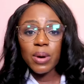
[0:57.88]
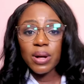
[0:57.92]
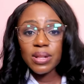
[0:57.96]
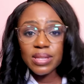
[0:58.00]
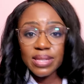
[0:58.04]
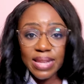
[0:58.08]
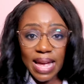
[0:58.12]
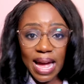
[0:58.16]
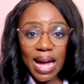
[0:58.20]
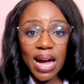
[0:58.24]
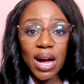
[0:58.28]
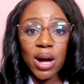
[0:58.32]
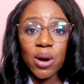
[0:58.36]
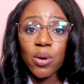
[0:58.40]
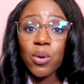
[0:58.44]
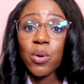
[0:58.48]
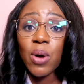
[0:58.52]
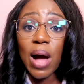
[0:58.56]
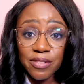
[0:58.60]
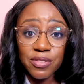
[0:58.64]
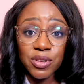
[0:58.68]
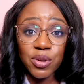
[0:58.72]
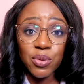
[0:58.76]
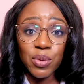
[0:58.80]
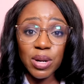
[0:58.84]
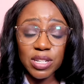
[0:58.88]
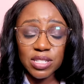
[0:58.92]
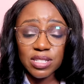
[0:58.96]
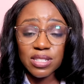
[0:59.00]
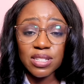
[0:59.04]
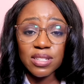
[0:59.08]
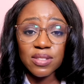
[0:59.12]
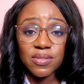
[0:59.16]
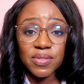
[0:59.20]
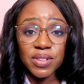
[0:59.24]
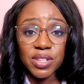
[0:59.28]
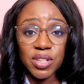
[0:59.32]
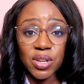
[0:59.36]
Well, now, if you watch
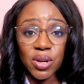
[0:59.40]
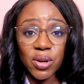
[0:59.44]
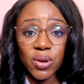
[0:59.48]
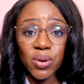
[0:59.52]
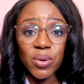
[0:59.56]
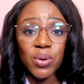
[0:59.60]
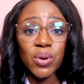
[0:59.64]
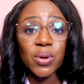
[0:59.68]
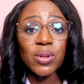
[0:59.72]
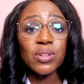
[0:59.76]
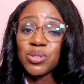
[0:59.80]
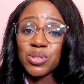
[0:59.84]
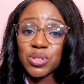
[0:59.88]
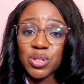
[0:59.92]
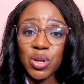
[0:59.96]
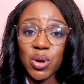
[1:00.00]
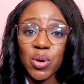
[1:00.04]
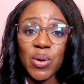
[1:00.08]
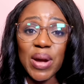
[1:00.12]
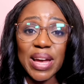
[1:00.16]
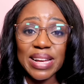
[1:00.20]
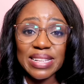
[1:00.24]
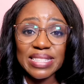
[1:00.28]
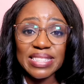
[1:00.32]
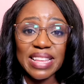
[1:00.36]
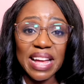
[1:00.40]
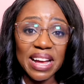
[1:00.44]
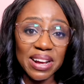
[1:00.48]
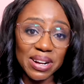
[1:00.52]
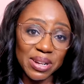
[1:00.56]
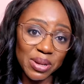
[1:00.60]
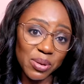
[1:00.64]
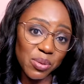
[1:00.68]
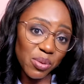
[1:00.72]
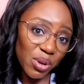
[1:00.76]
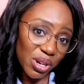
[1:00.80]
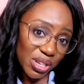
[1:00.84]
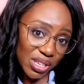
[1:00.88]
this video, you'll know
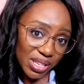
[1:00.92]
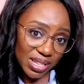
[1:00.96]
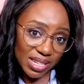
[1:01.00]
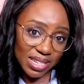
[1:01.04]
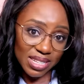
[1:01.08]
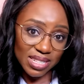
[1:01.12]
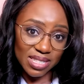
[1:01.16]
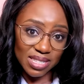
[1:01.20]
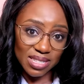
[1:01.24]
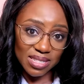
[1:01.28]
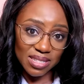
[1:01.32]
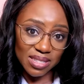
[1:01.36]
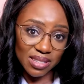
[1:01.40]
exactly what you need to